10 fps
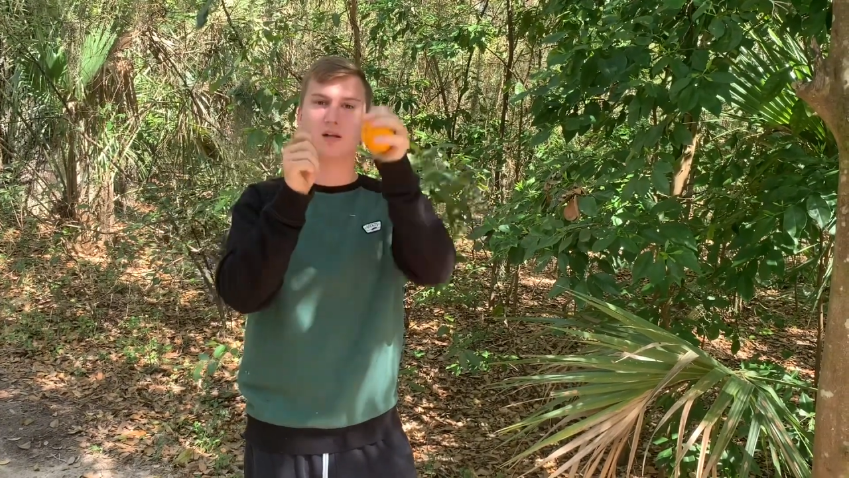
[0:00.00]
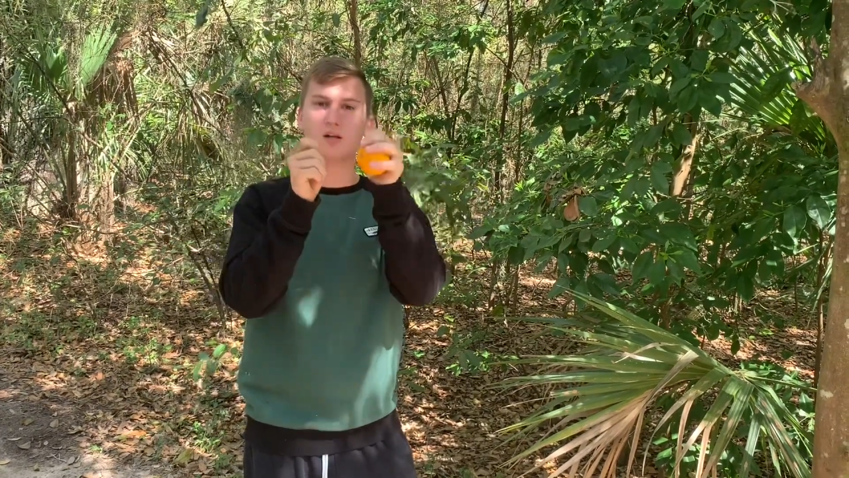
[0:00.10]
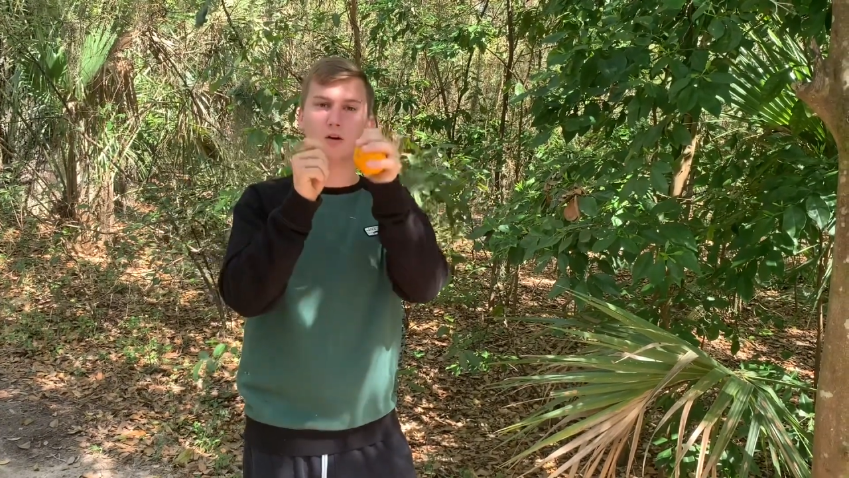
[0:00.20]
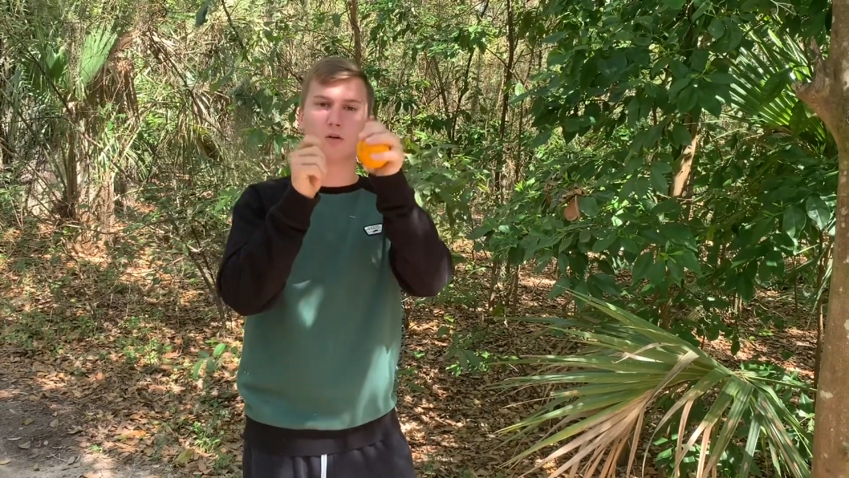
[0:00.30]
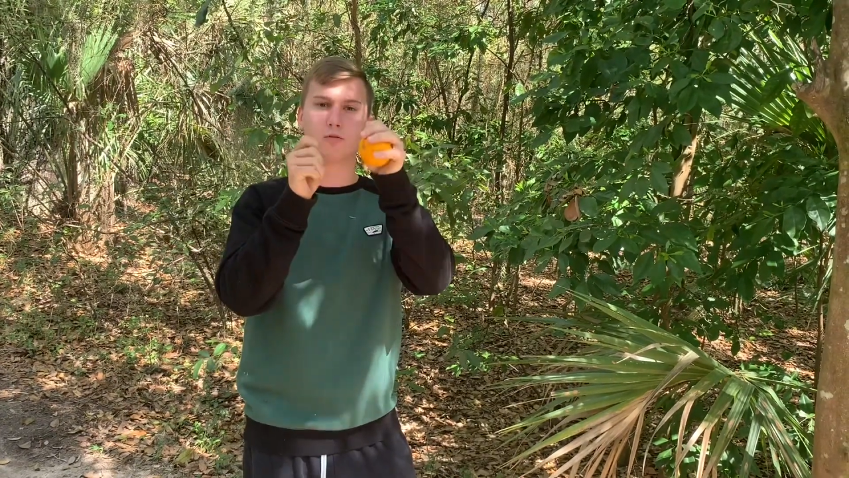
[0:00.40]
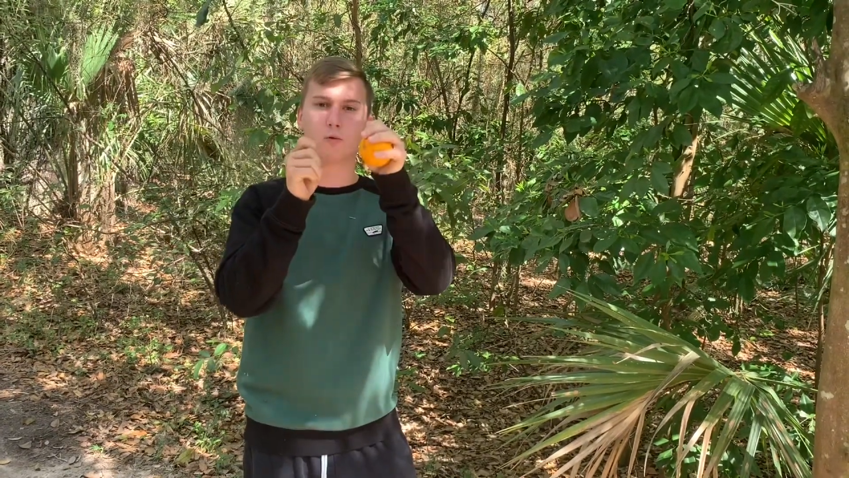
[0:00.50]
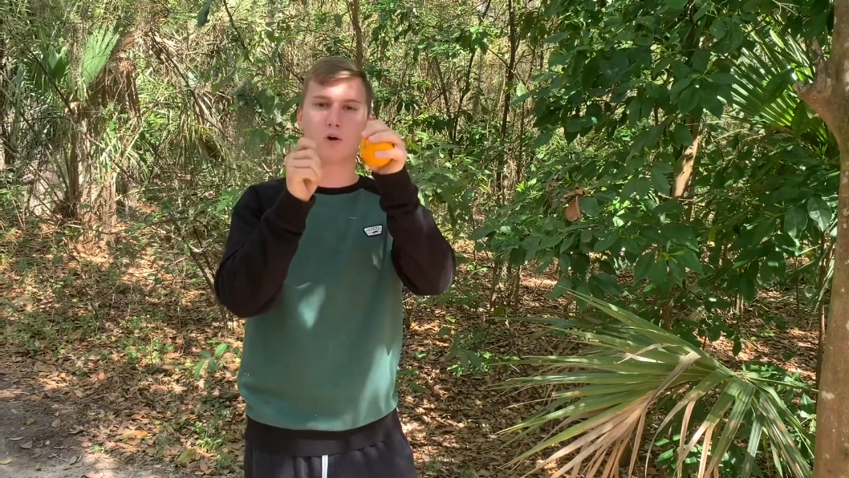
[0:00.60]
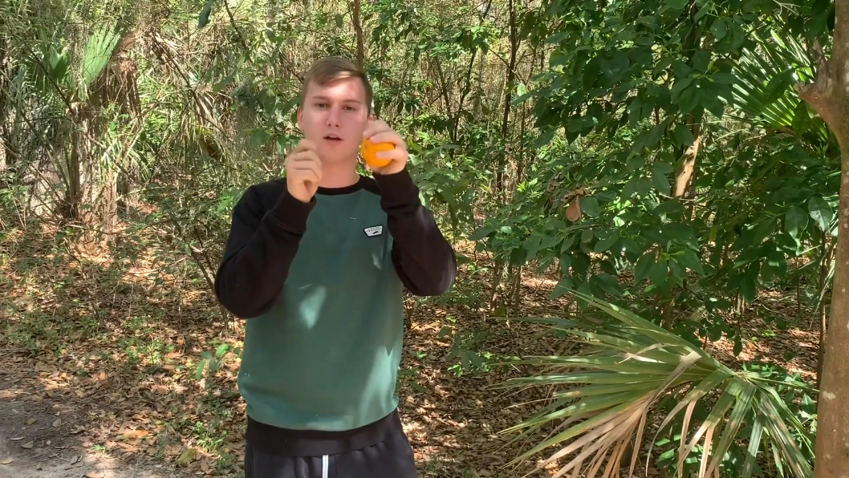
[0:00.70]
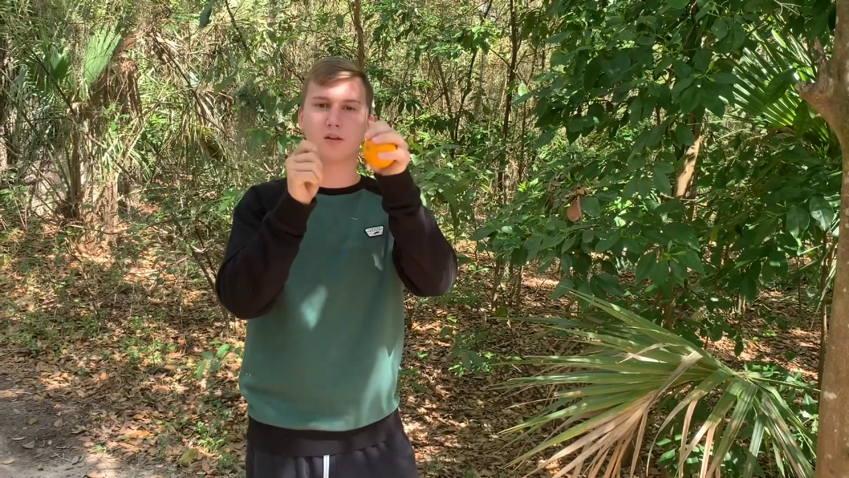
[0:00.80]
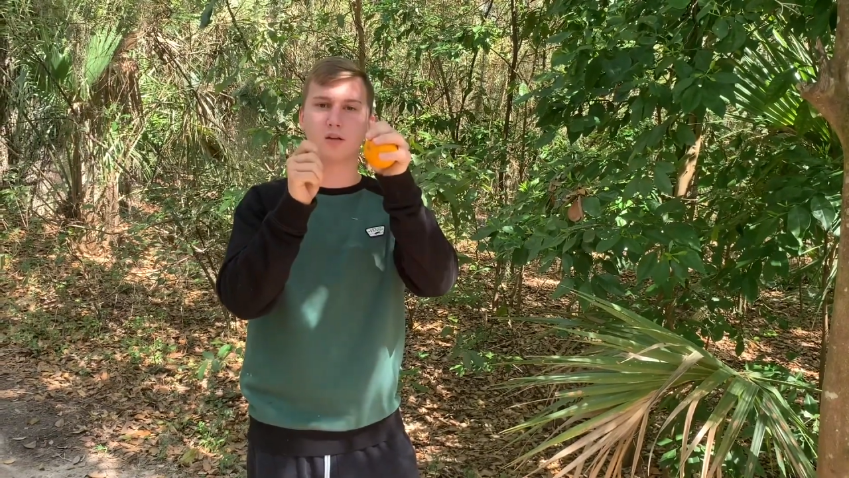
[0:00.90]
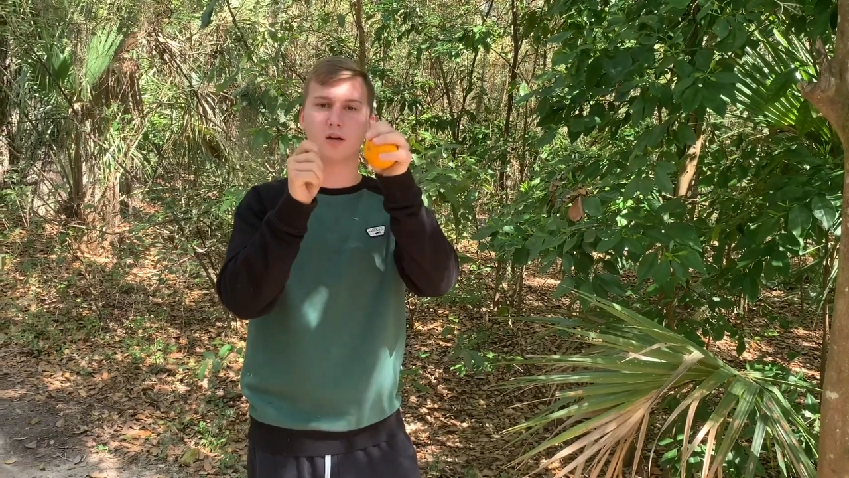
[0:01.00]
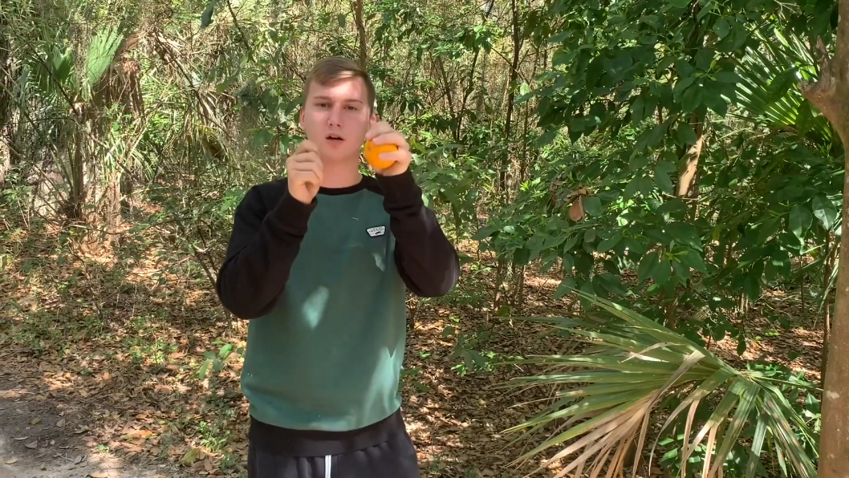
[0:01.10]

it over while the